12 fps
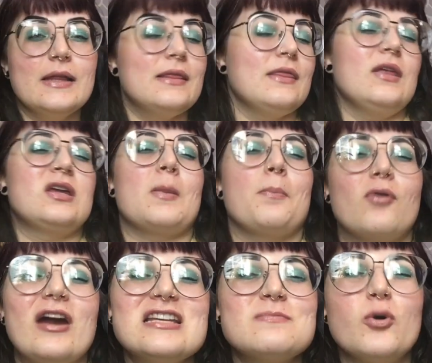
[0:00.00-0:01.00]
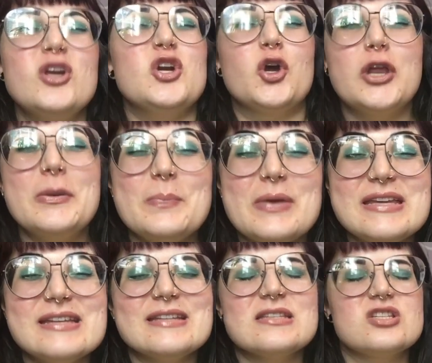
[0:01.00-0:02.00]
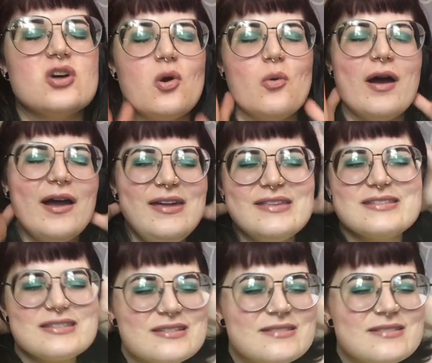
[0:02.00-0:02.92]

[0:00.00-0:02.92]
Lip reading: like the price point, you couldn't beat it. So it